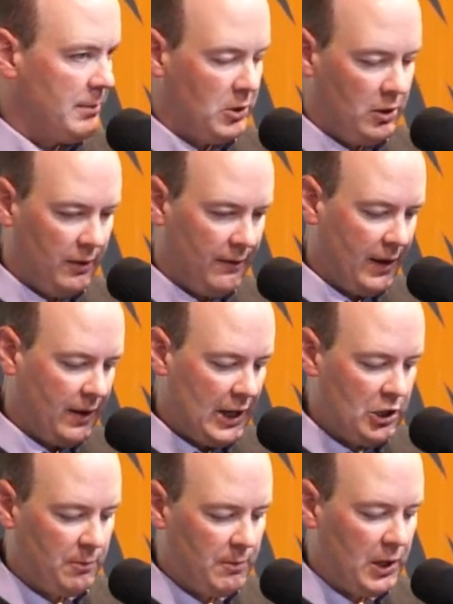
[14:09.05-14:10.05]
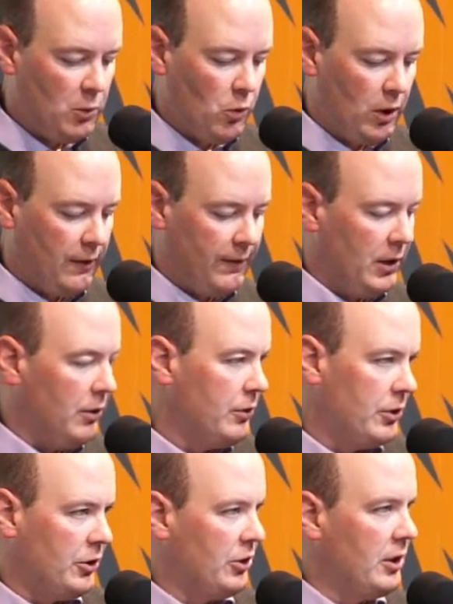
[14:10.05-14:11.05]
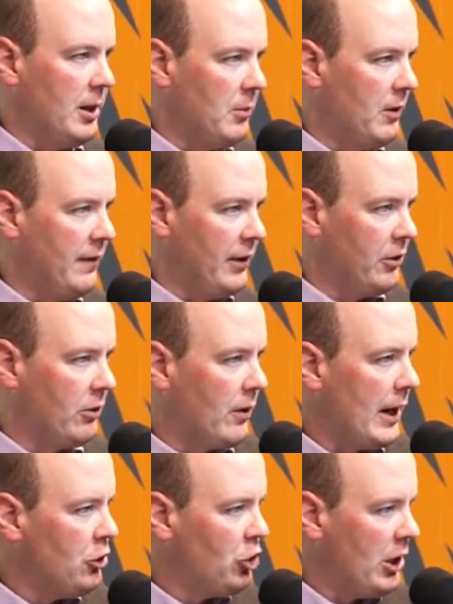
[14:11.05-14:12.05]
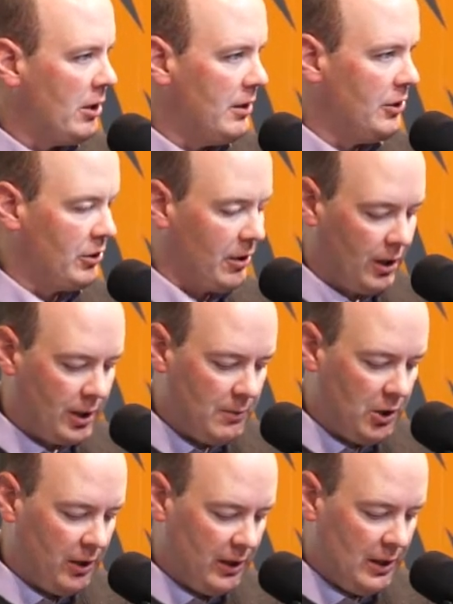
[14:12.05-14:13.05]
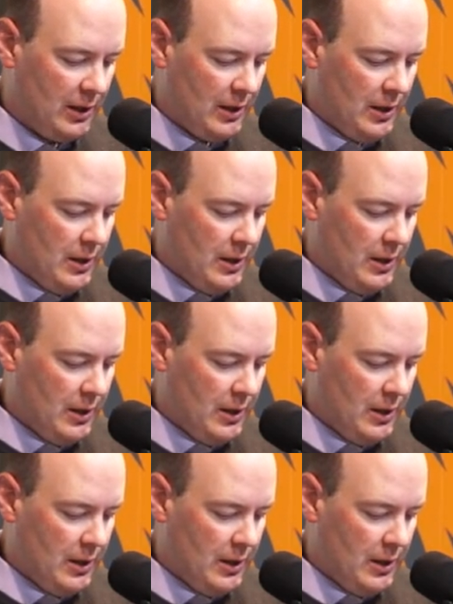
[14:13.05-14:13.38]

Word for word: Community Foundation being one of those, there's a number of other great charities in our community,